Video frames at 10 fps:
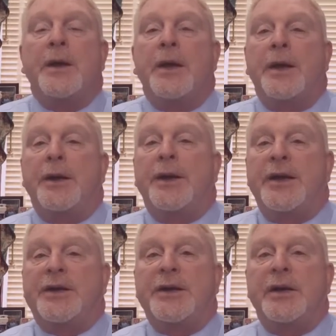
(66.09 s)
And in
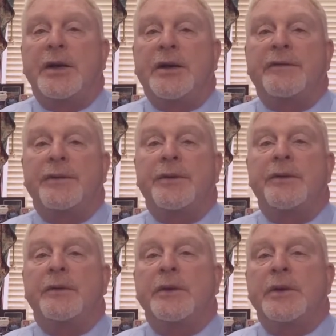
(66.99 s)
1911,
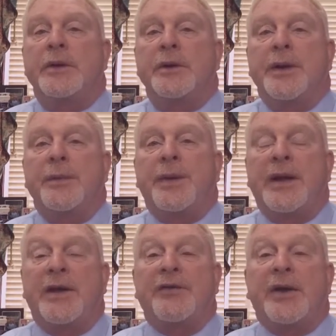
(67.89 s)
they
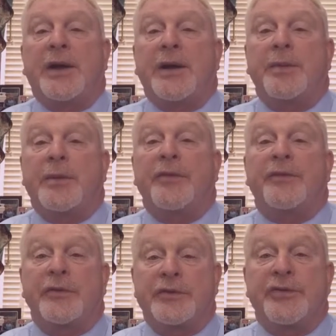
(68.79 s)
passed Alabama's
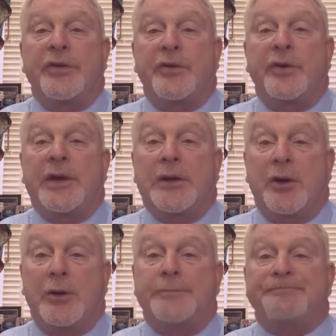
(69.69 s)
first DUI
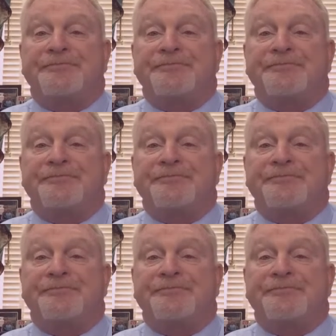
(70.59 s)
law.